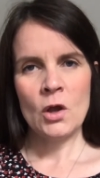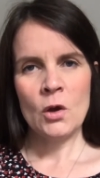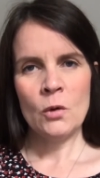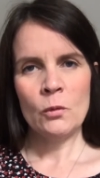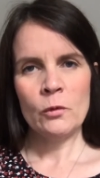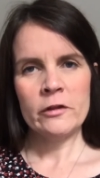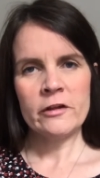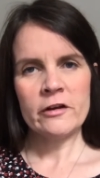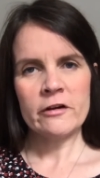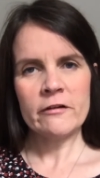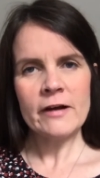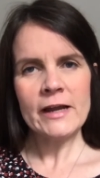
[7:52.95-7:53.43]

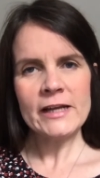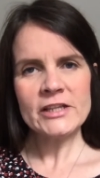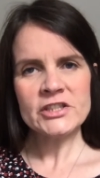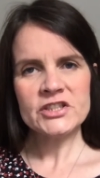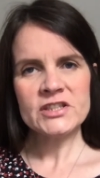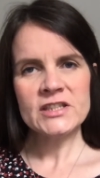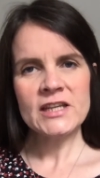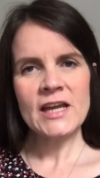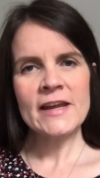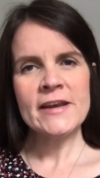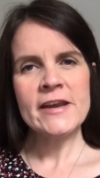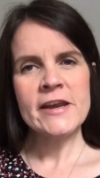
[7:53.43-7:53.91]
Well, there are
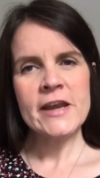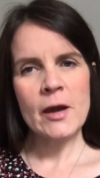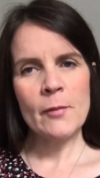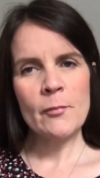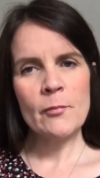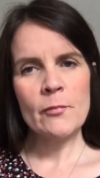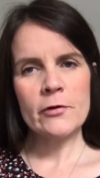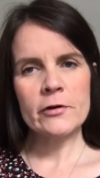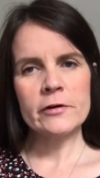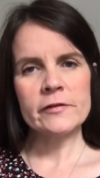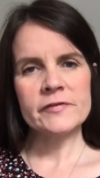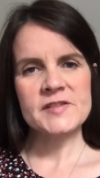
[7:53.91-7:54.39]
actually a
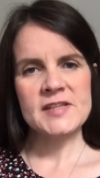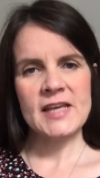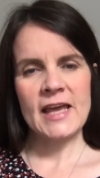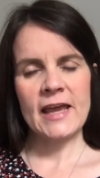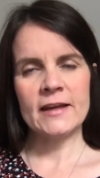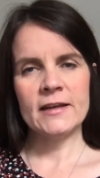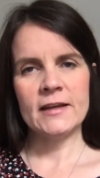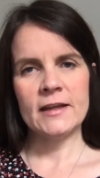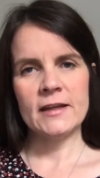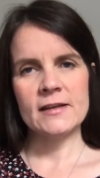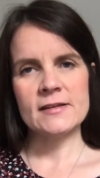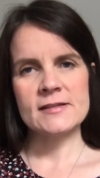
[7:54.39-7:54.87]
number of
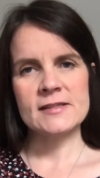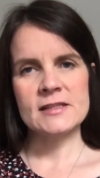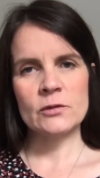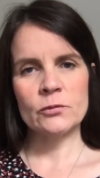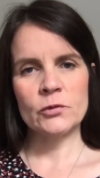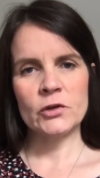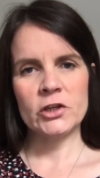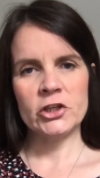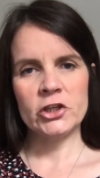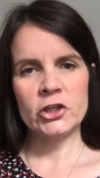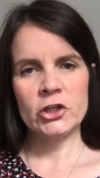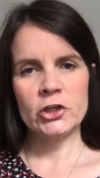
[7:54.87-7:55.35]
techniques that
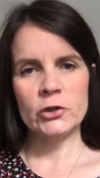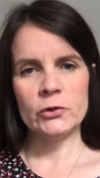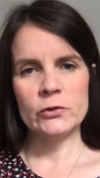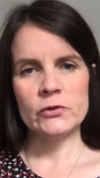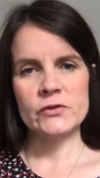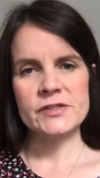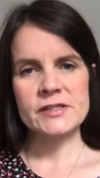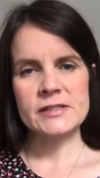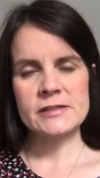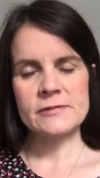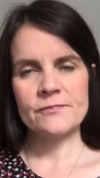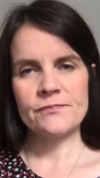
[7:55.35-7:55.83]
we
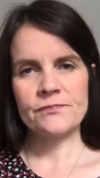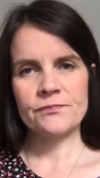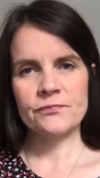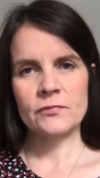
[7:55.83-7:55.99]
use.